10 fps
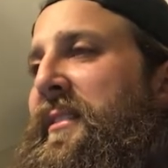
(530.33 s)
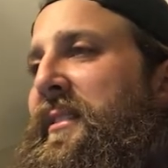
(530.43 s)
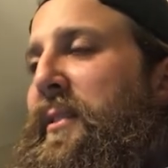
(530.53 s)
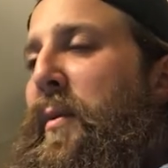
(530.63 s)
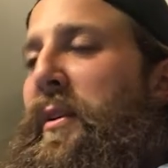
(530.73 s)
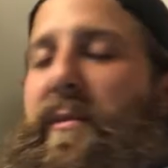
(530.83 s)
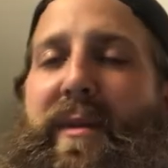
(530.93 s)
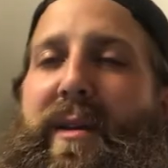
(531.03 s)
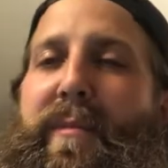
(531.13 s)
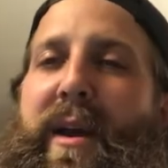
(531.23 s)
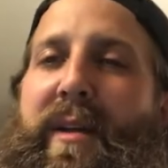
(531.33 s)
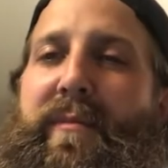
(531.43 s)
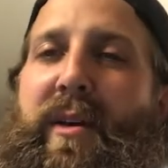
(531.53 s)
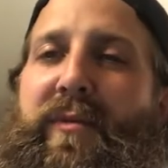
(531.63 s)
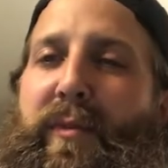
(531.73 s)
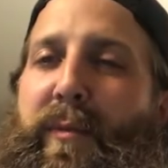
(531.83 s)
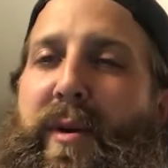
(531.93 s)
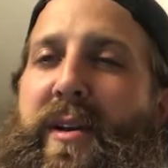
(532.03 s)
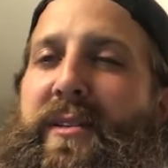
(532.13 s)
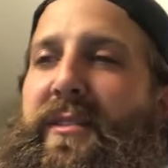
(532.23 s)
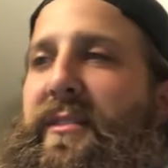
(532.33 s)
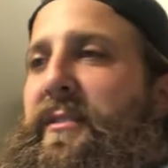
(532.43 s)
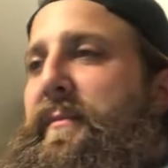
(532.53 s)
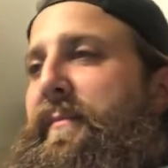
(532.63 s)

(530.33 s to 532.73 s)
is going to be a bad month for pests.